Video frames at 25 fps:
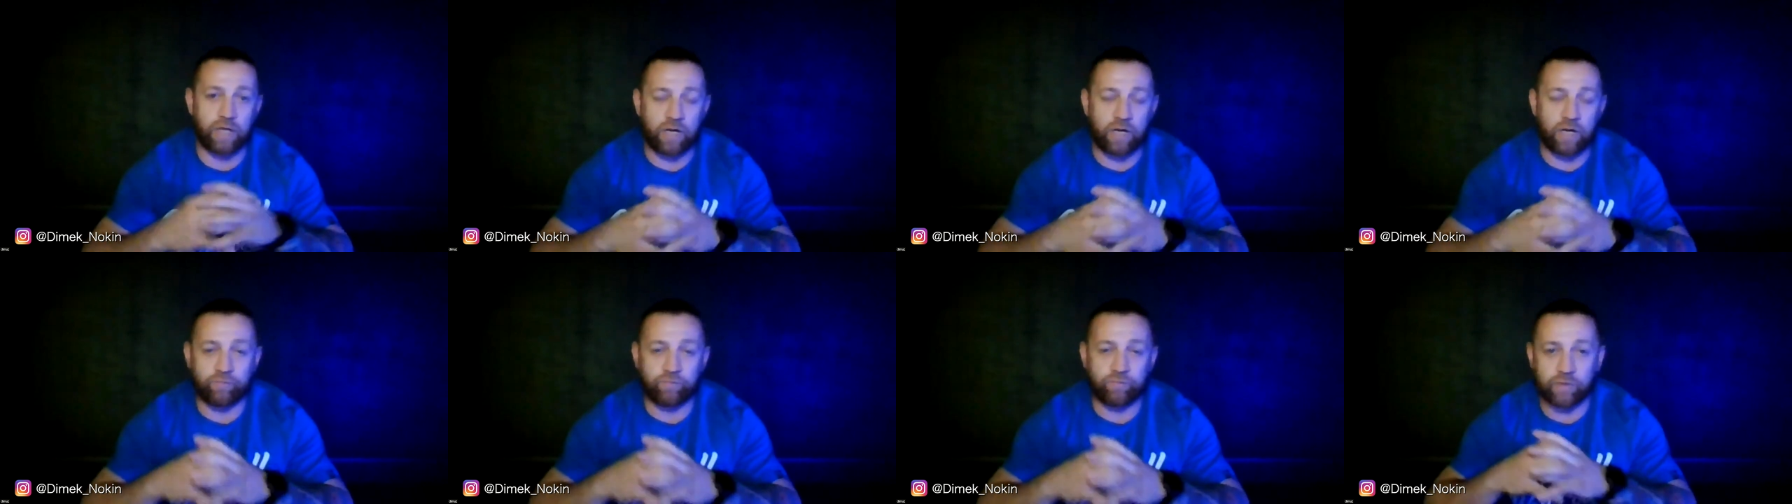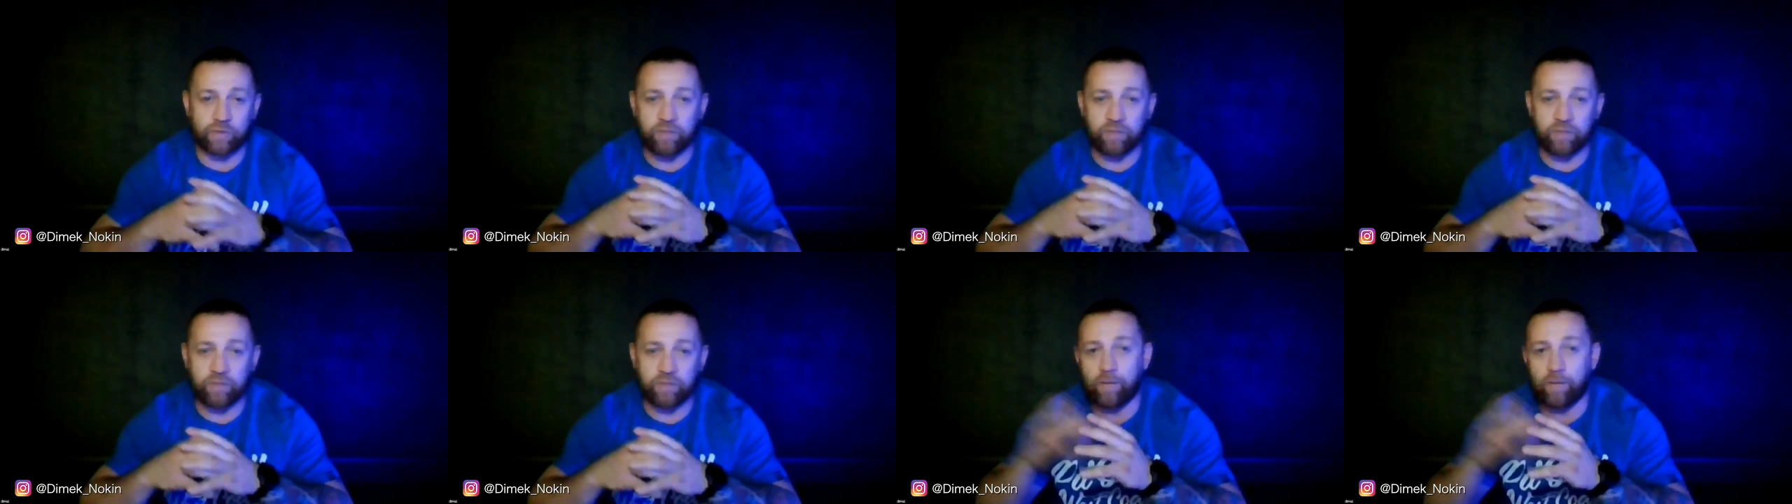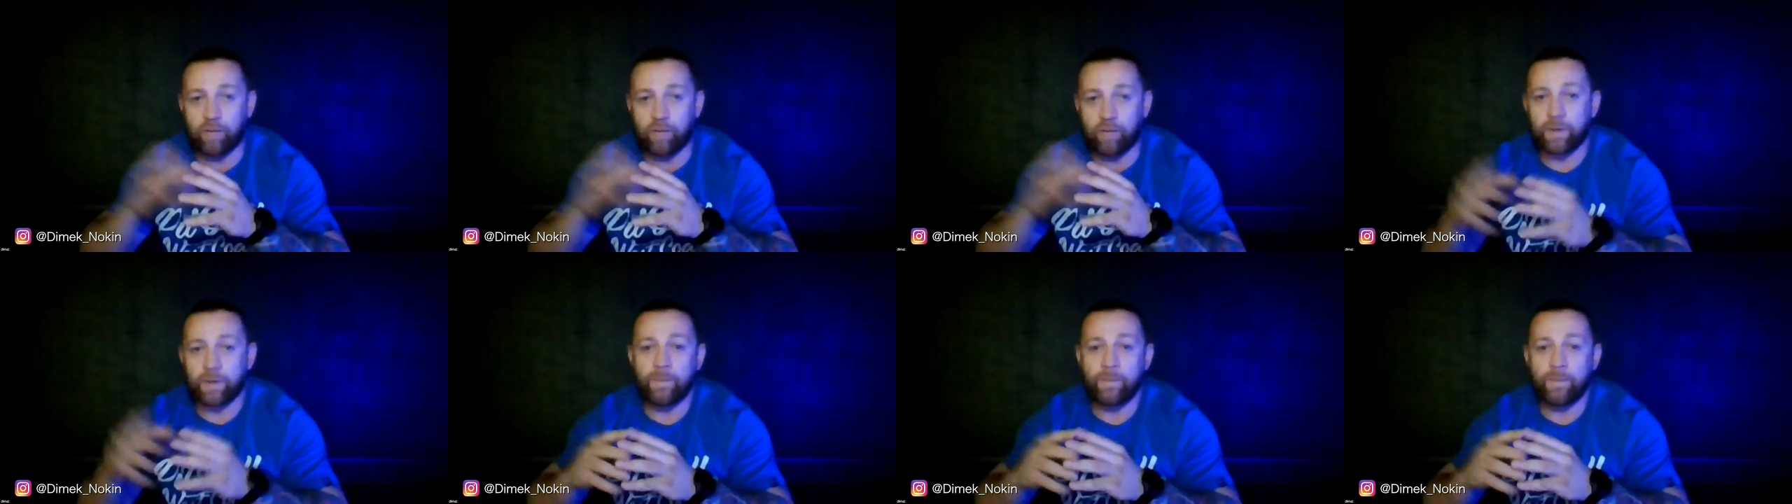I had to give
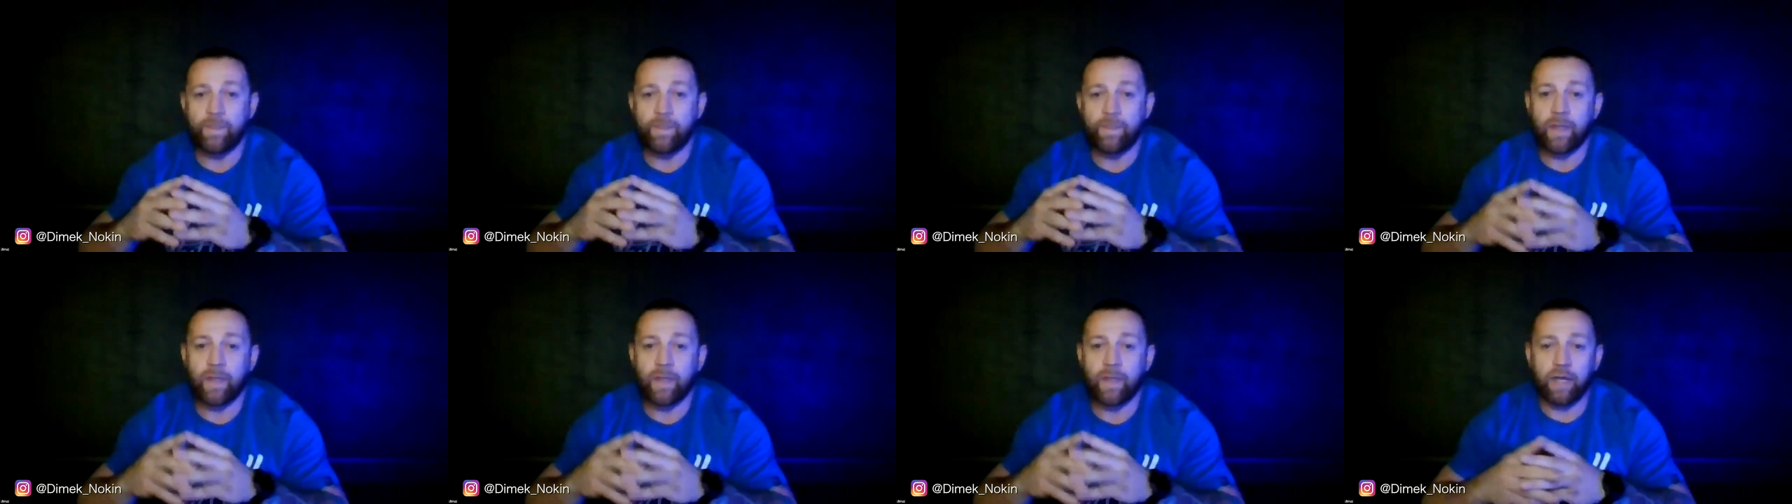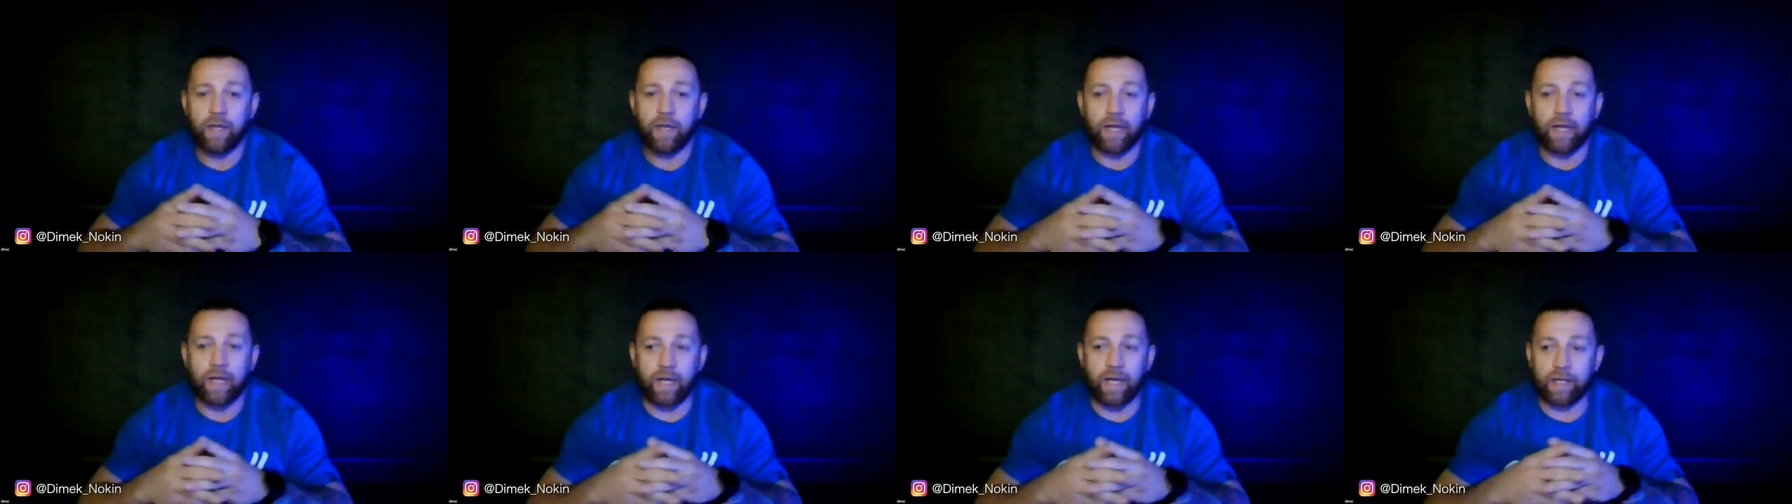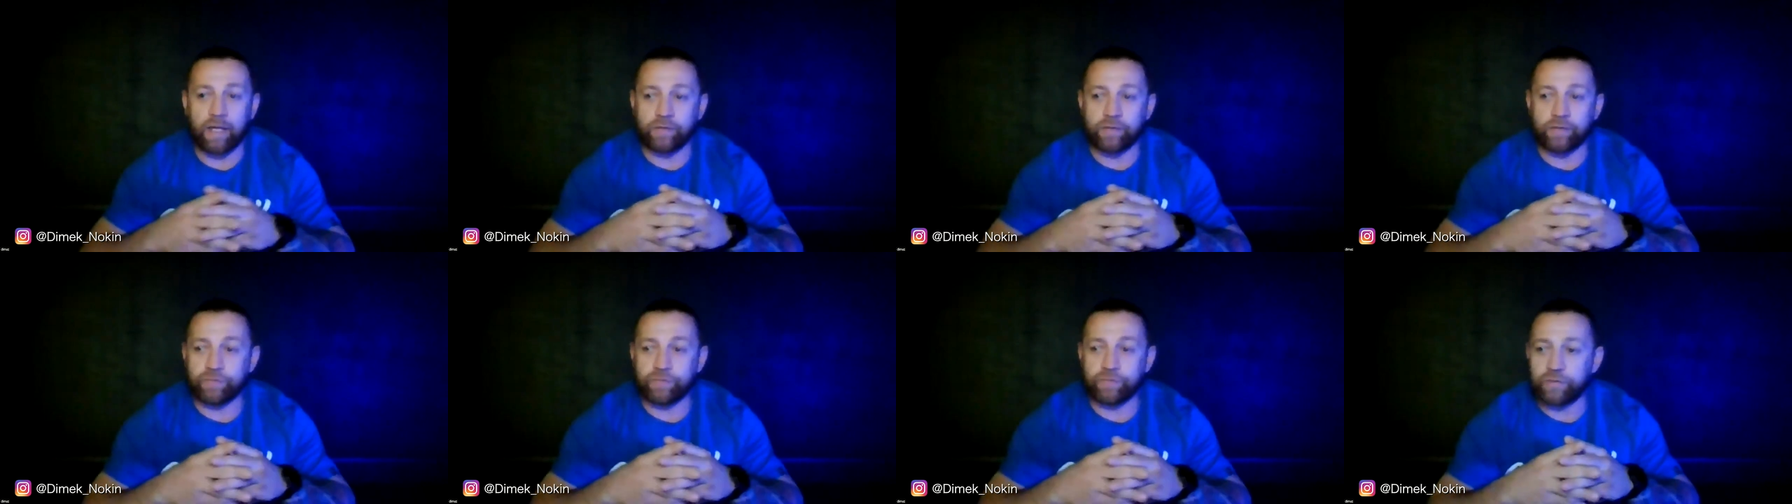up.
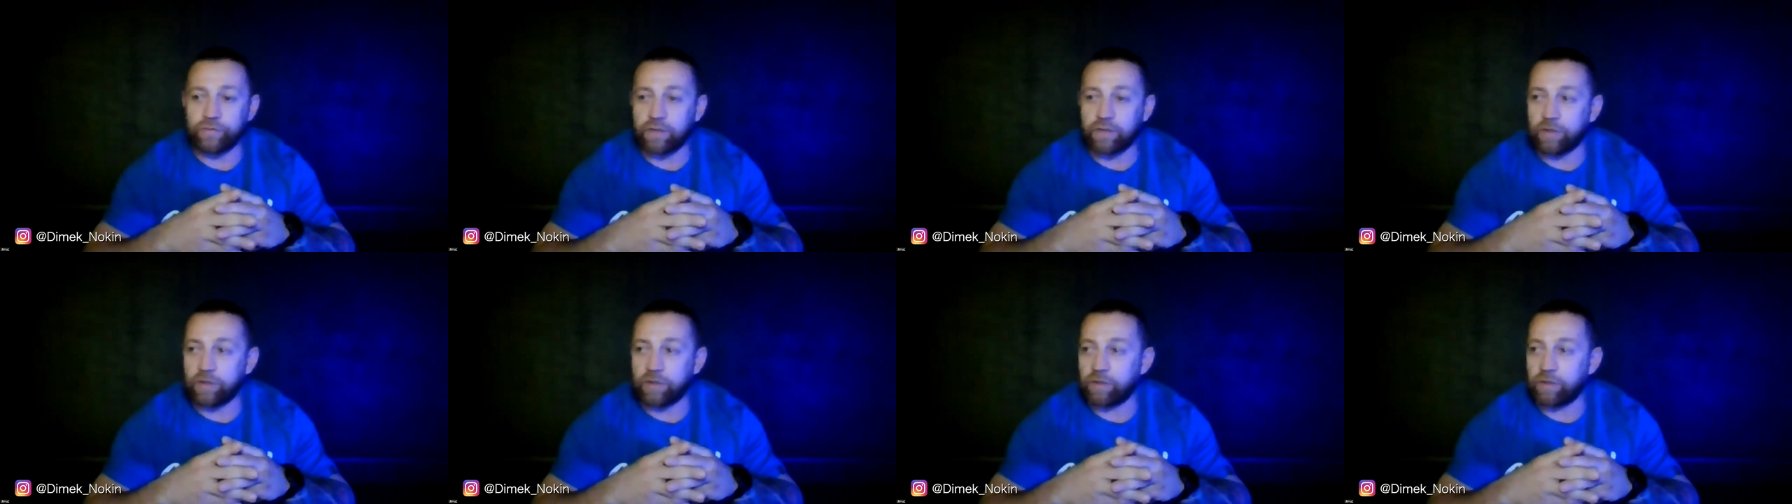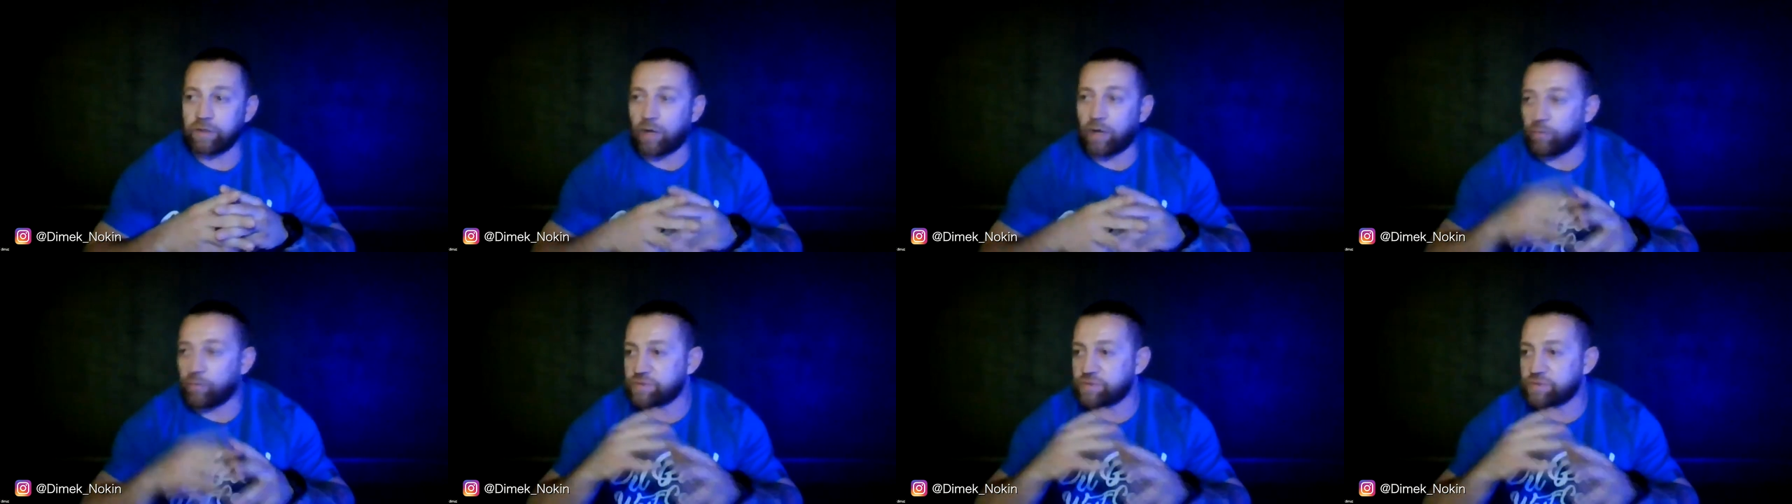And I